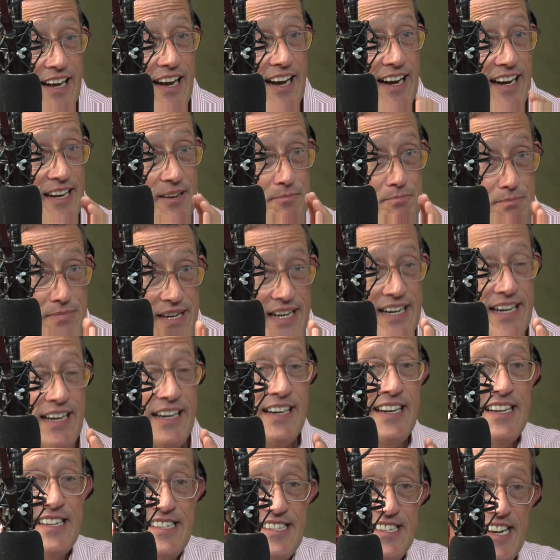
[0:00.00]
I
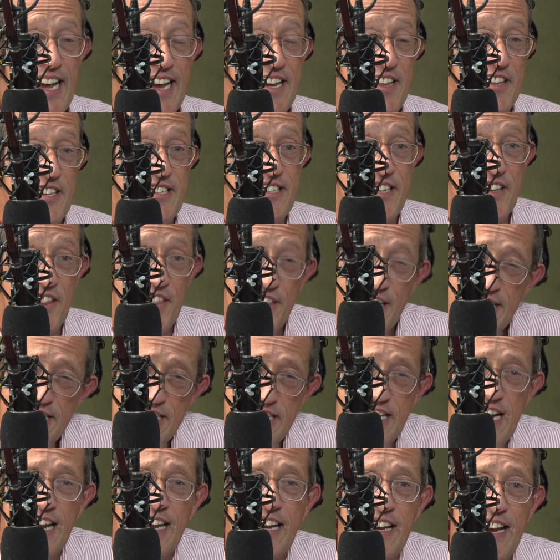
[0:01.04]
merely say that in this
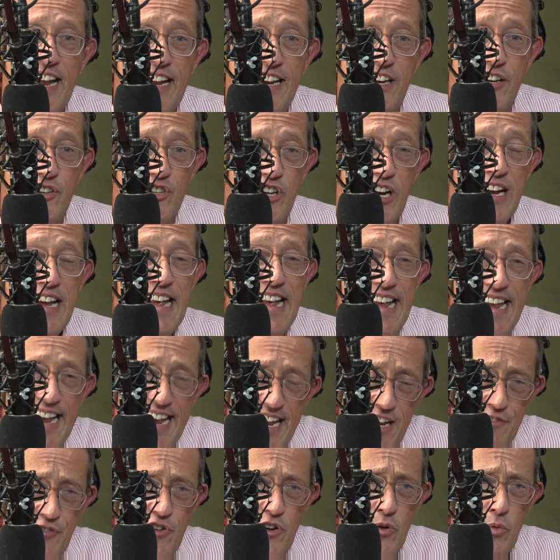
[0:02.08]
day and age,
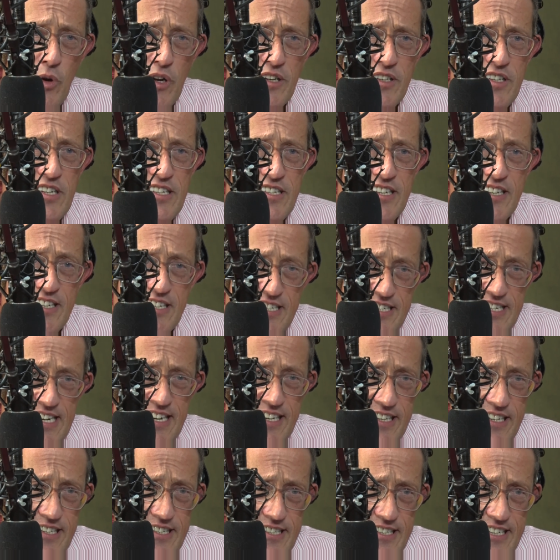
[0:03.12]
if you want to
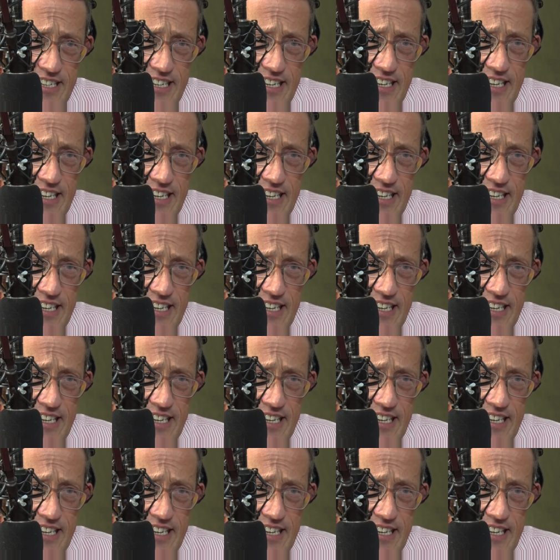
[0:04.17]
succeed,